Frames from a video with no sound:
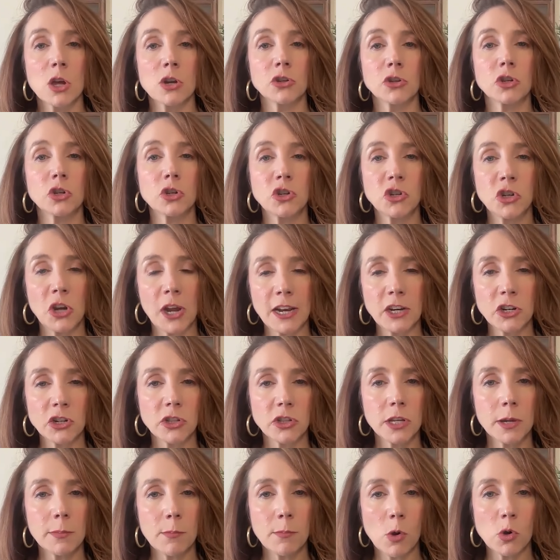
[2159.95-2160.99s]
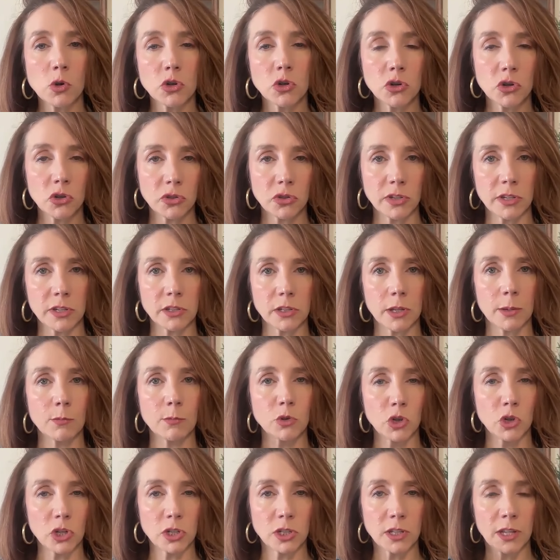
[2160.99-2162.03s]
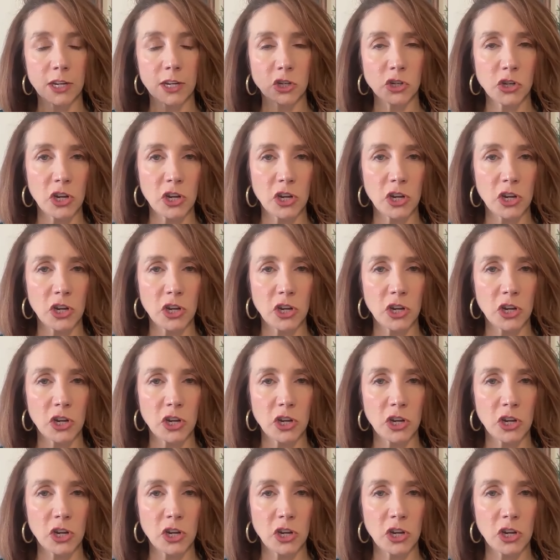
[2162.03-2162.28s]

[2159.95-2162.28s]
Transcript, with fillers: To change the emotional system, just like